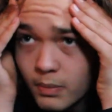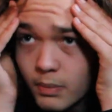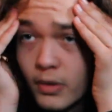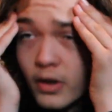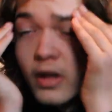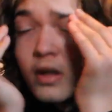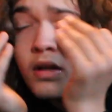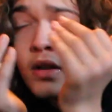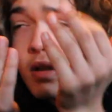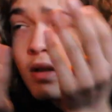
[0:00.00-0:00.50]

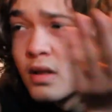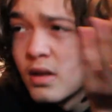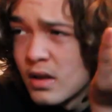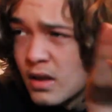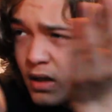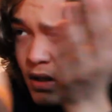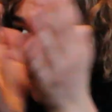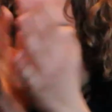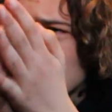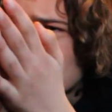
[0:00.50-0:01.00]
but
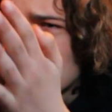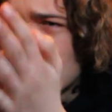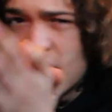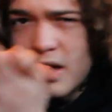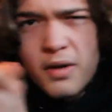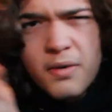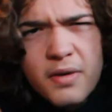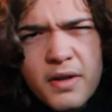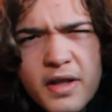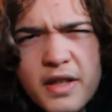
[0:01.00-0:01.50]
I
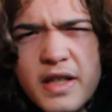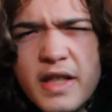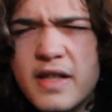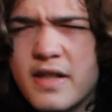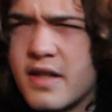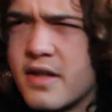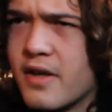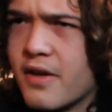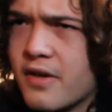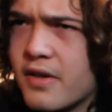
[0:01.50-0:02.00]
don't really need
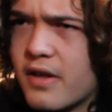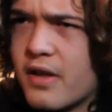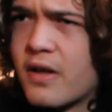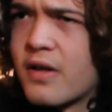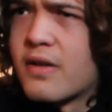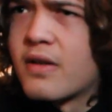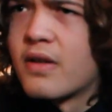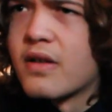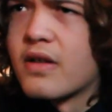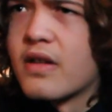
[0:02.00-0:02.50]
to know, you
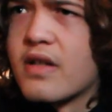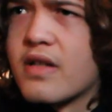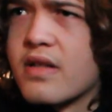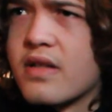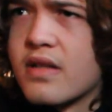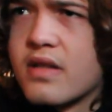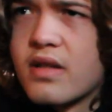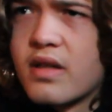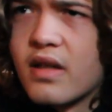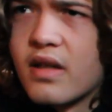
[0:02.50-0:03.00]
know,
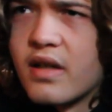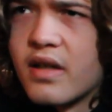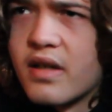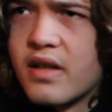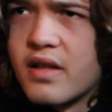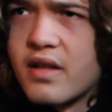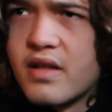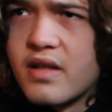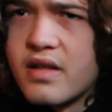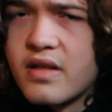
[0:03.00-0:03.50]
because
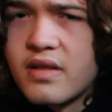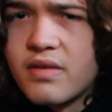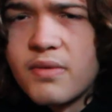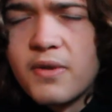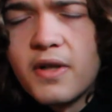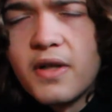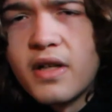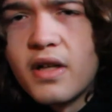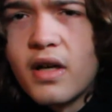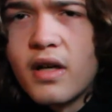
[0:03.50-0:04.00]
it's
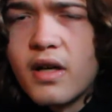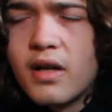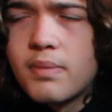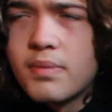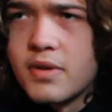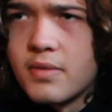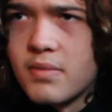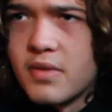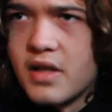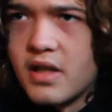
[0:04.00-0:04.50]
really not up
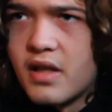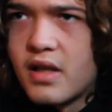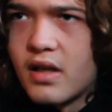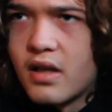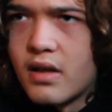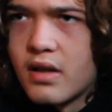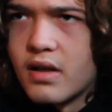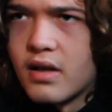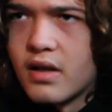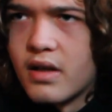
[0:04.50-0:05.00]
to me.
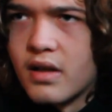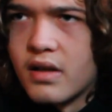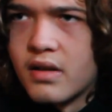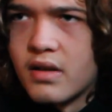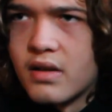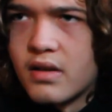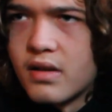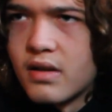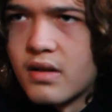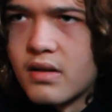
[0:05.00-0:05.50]

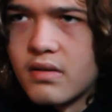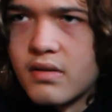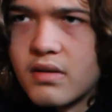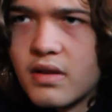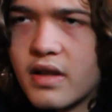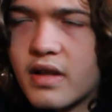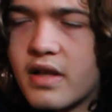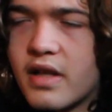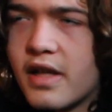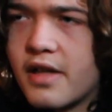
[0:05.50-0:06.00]
I'll
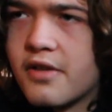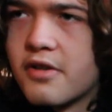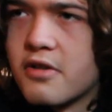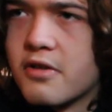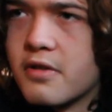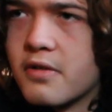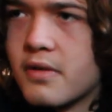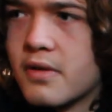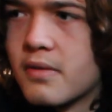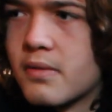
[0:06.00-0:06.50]
let nature
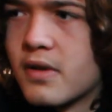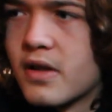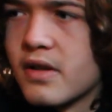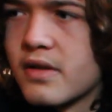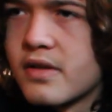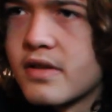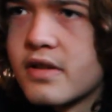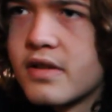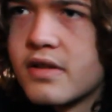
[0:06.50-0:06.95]
do what it wants.